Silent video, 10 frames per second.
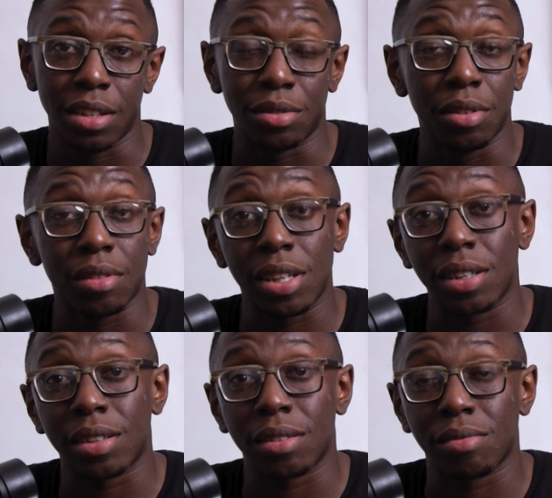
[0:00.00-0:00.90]
Do you
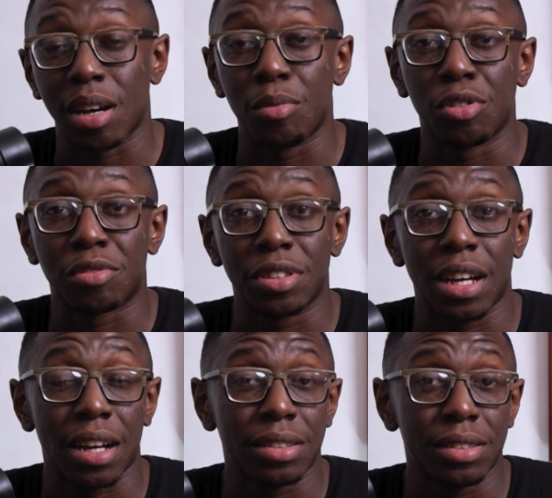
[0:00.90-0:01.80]
think I'm
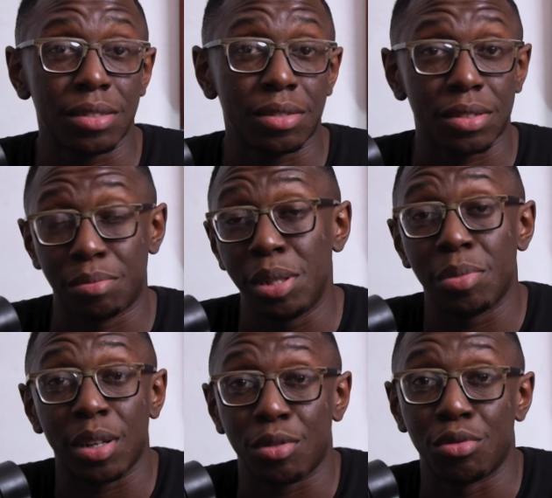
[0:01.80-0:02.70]
overreacting or
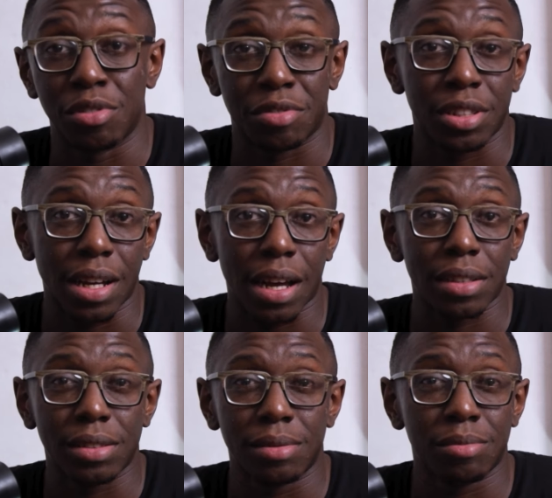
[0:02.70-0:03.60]
people are
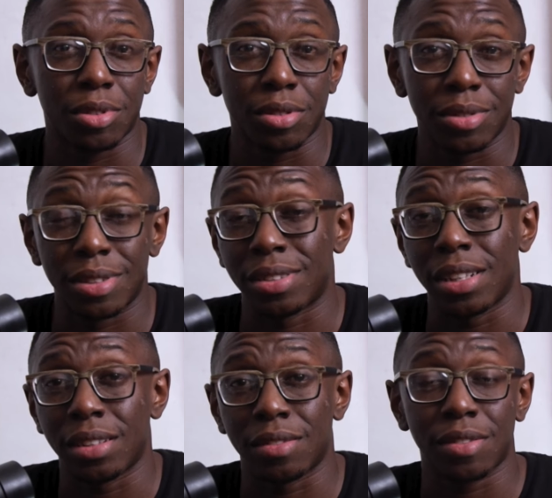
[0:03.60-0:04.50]
overreacting to the
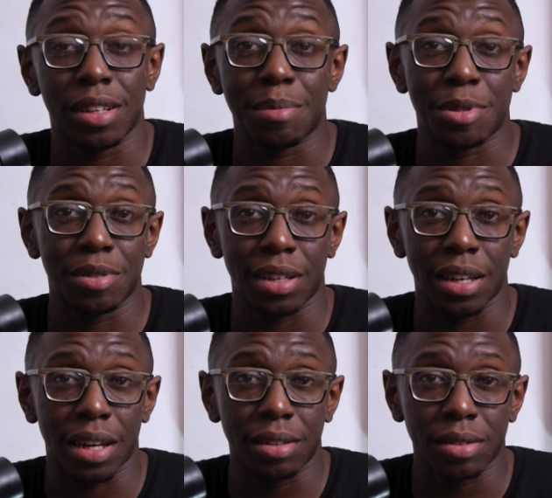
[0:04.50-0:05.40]
state of Calypso in
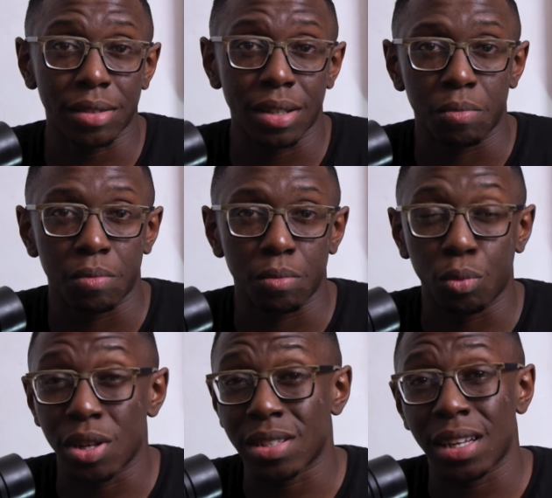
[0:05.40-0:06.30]
Guyana?
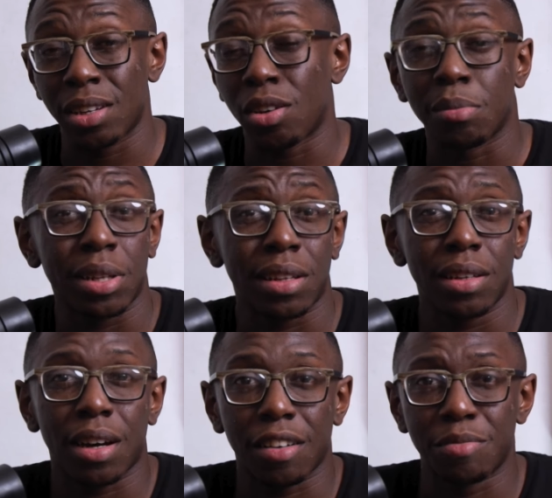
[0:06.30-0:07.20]
Was I
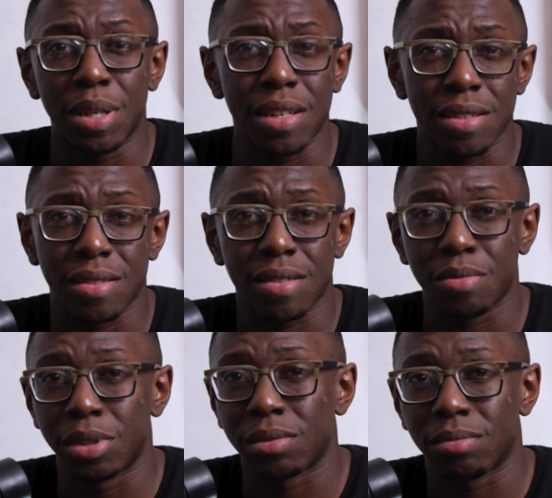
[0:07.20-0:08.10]
completely off base
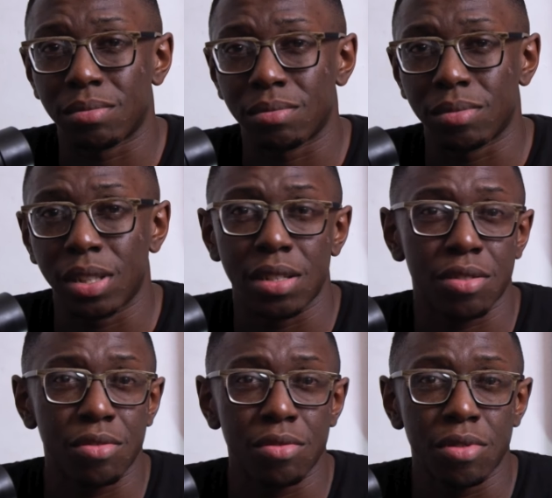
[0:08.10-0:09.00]
with the
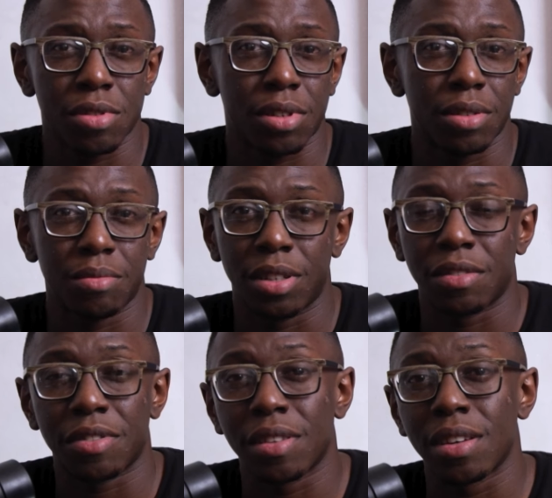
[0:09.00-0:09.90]
issues or the
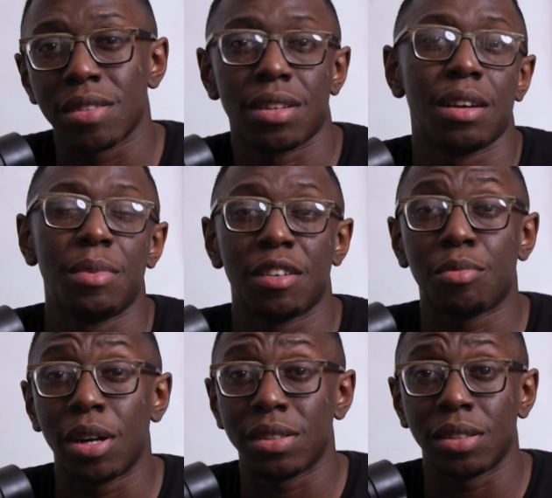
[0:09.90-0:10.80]
different things that I may have
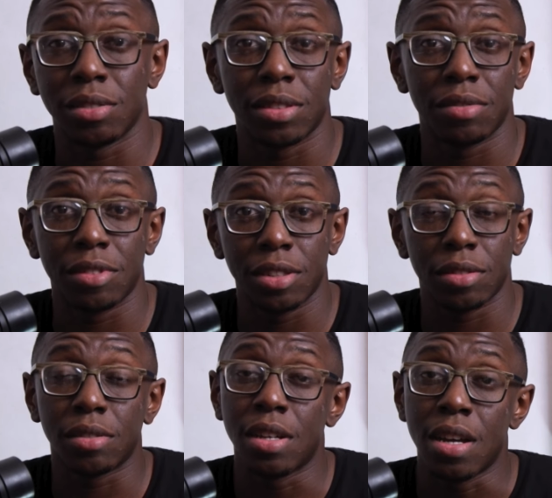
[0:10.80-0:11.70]
pointed out in the video?